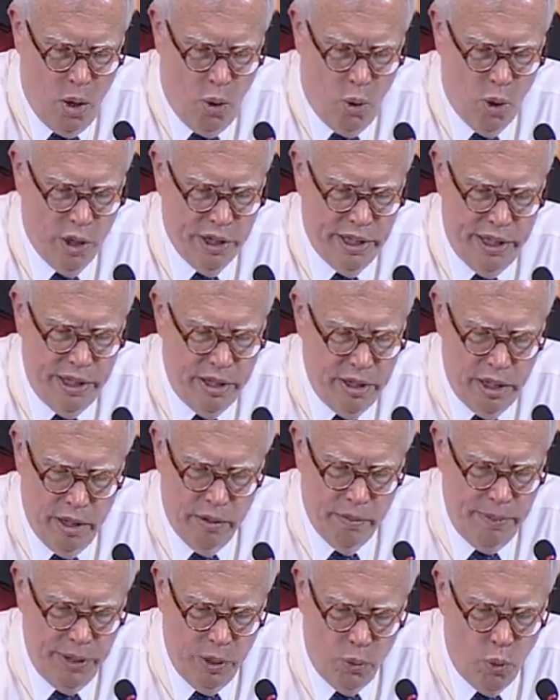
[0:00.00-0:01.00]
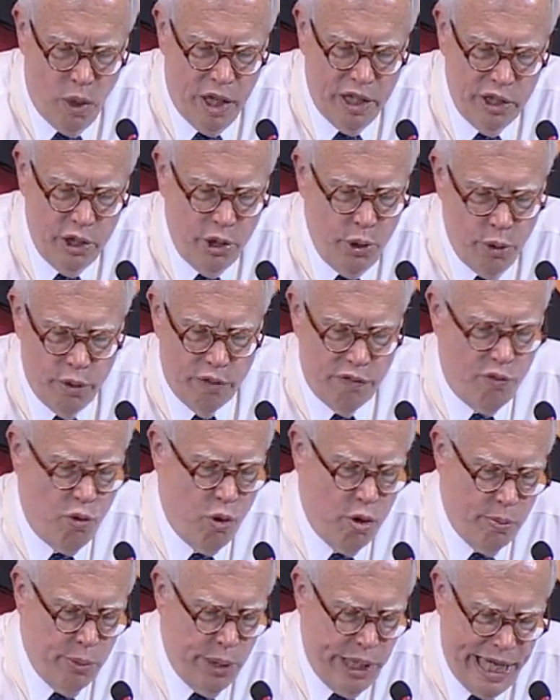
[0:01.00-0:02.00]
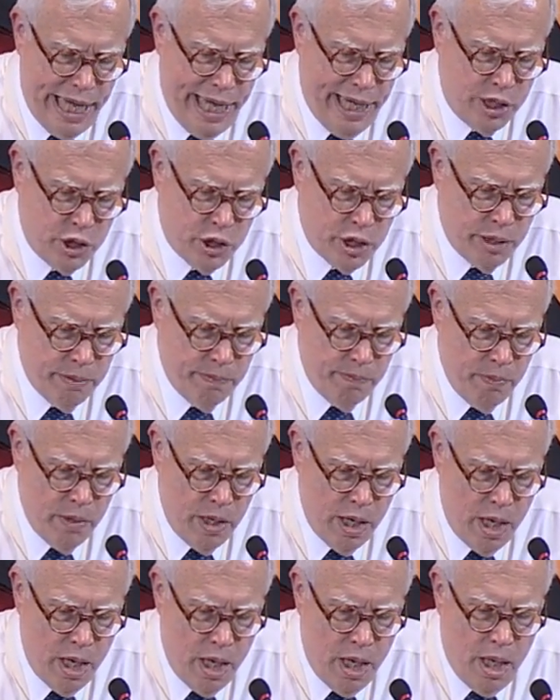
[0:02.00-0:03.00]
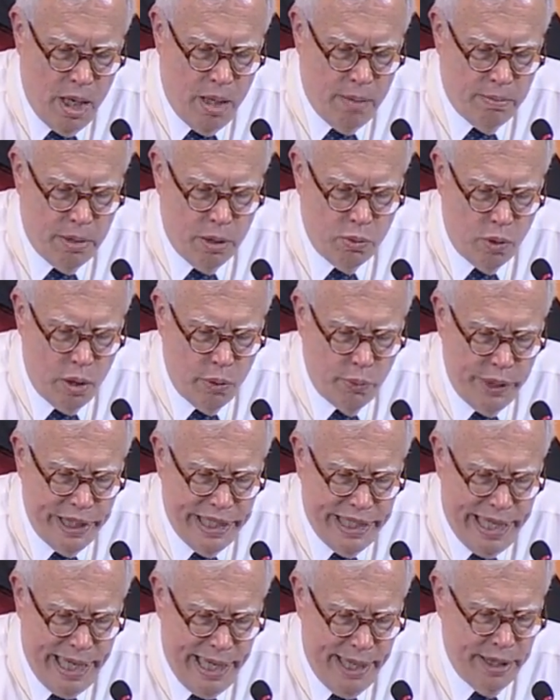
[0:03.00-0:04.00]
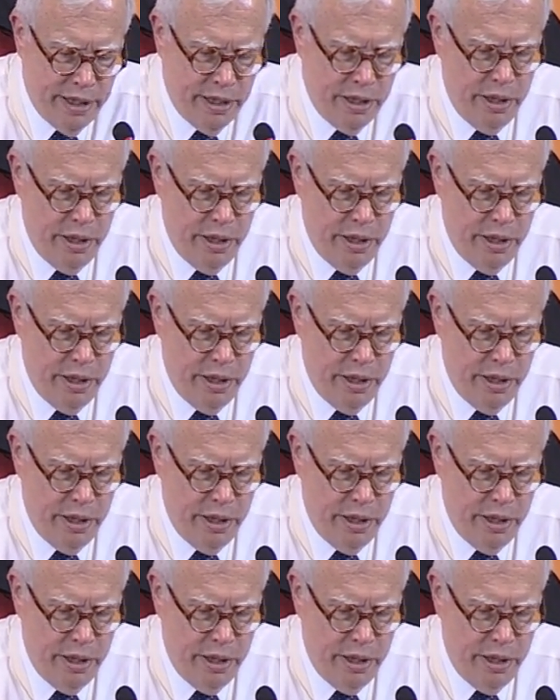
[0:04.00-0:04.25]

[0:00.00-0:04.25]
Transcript: or that there would be one uniform reaction. But what we can